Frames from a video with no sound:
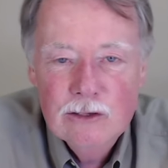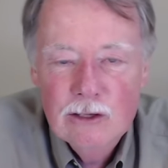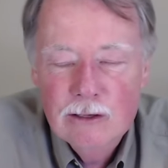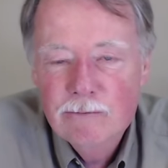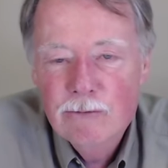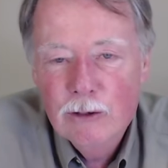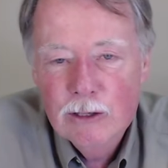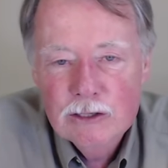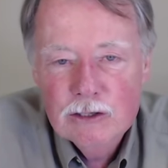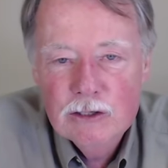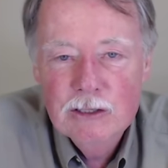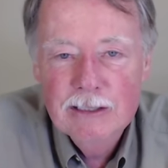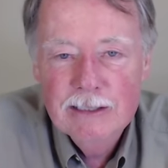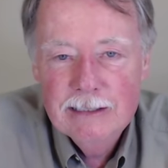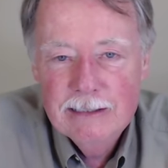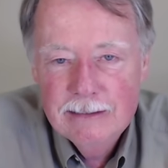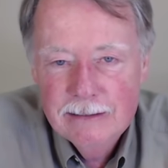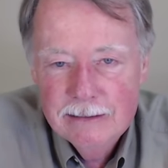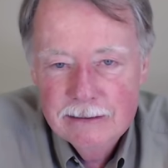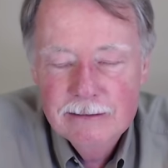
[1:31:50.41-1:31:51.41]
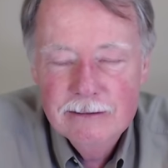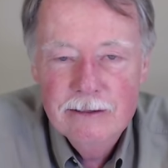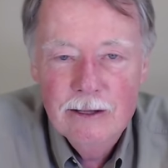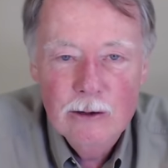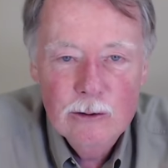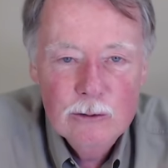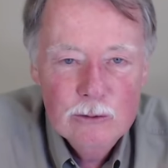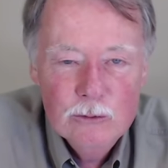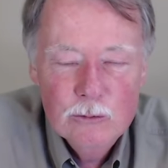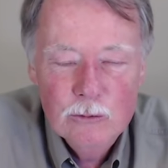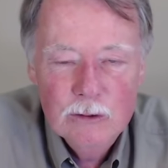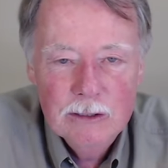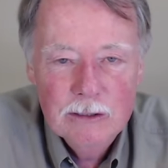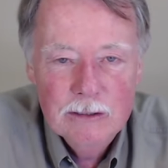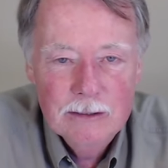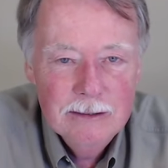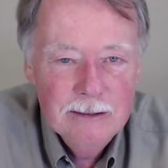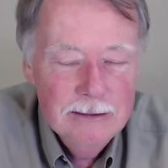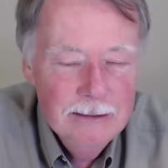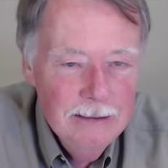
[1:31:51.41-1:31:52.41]
Unfortunately, his stones
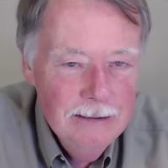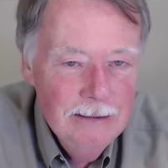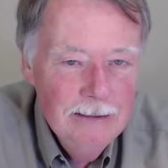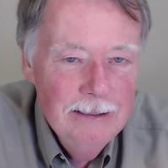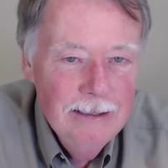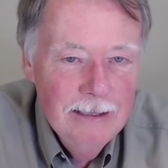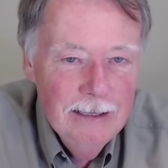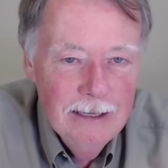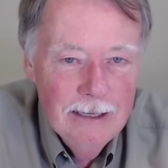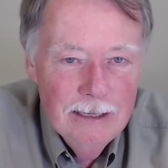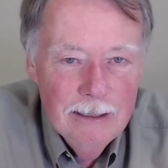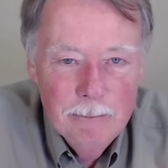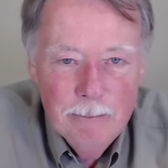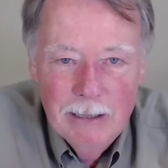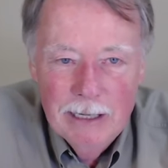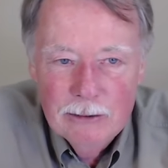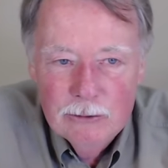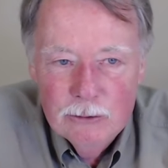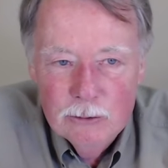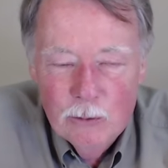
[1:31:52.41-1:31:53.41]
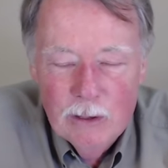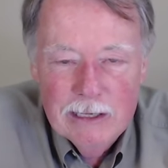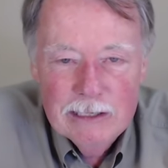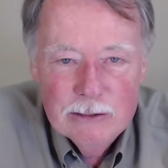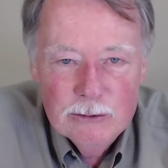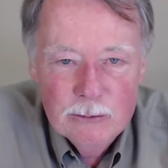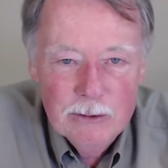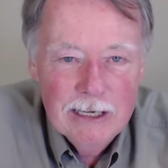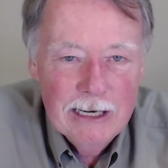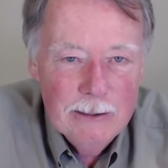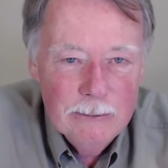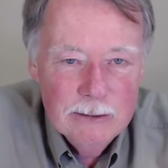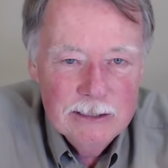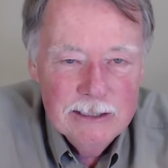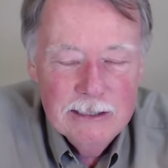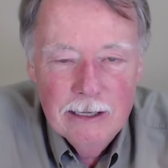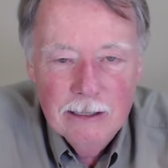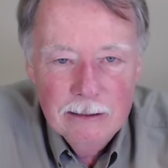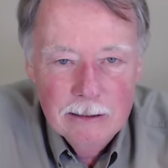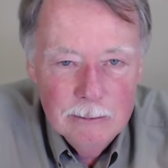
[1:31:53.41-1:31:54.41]
were about twice what I was
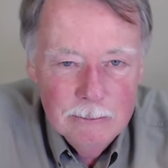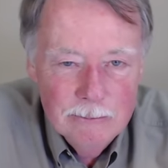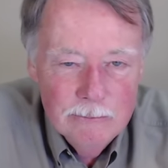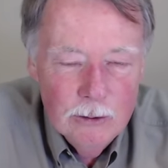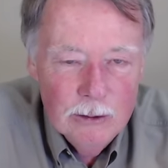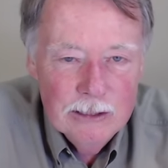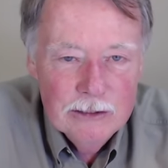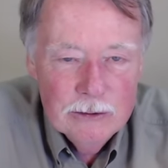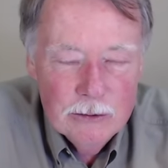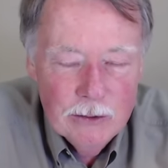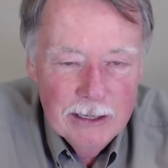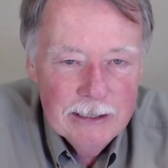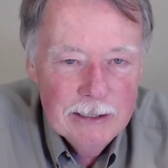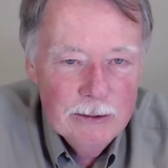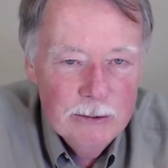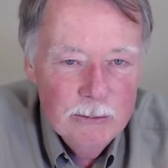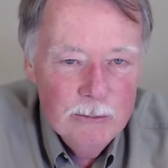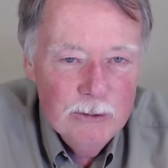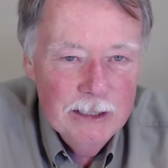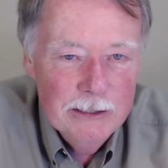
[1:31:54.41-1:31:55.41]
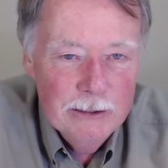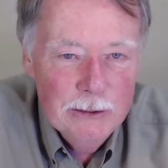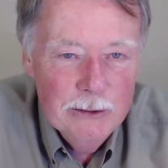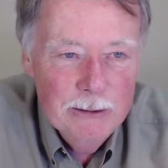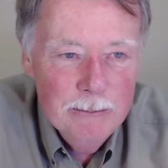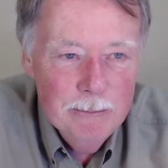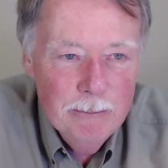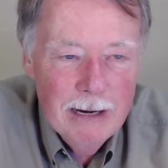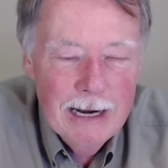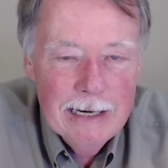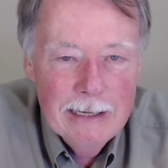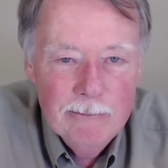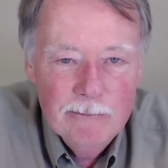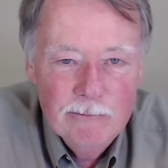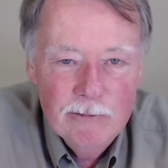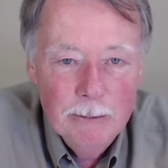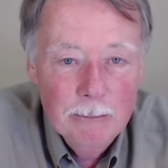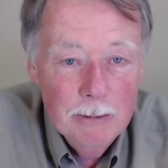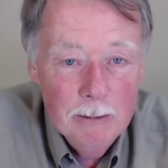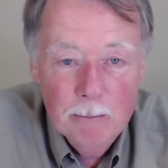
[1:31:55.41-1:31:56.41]
selling them for, so I really couldn't buy them
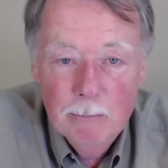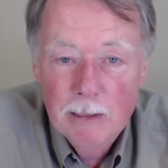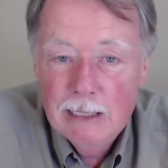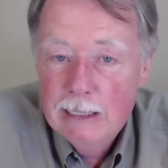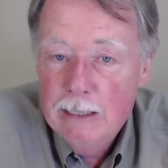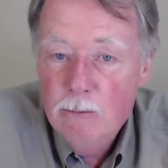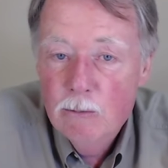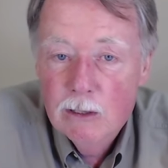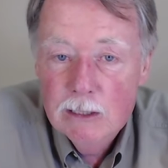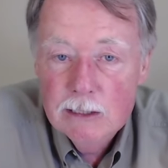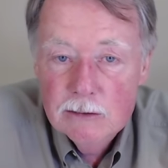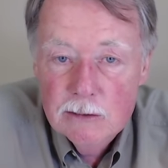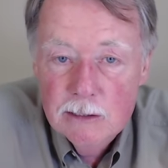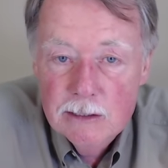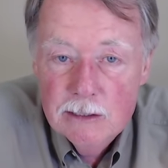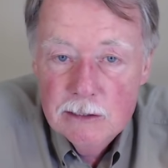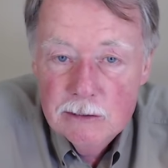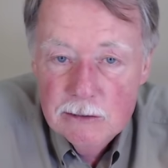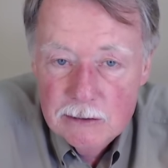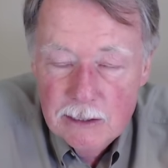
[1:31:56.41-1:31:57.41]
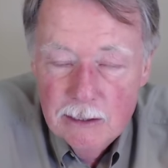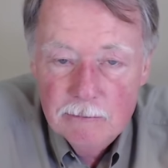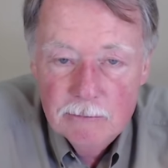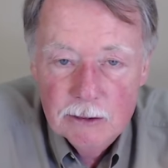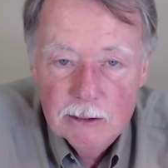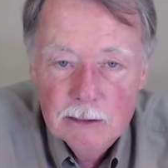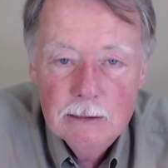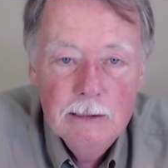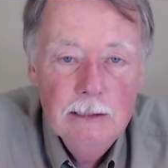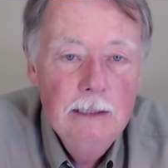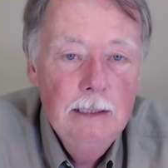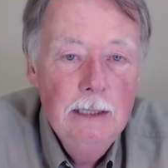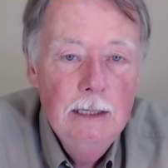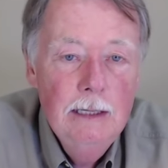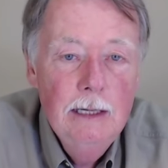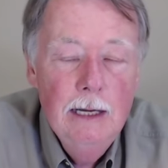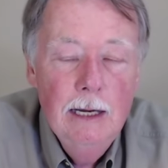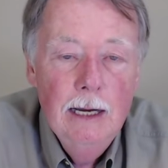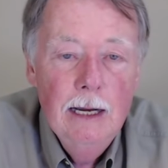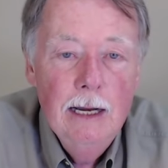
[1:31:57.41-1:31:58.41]
from him, but he was the discoverer.
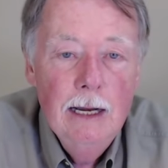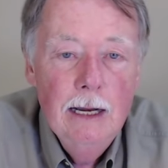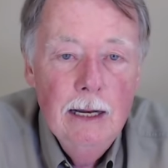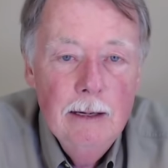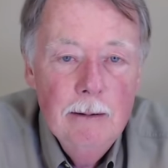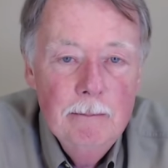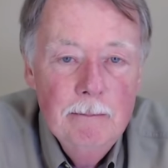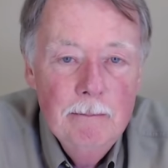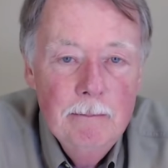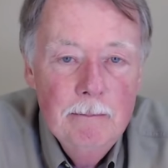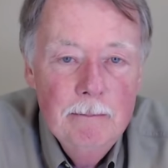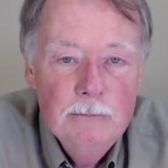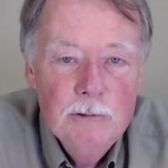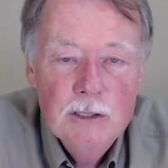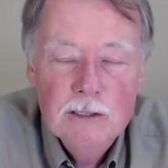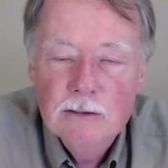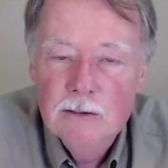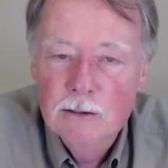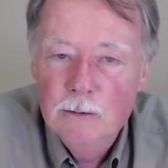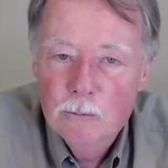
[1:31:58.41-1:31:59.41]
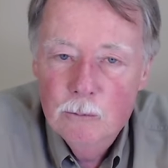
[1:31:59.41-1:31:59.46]
Um, just a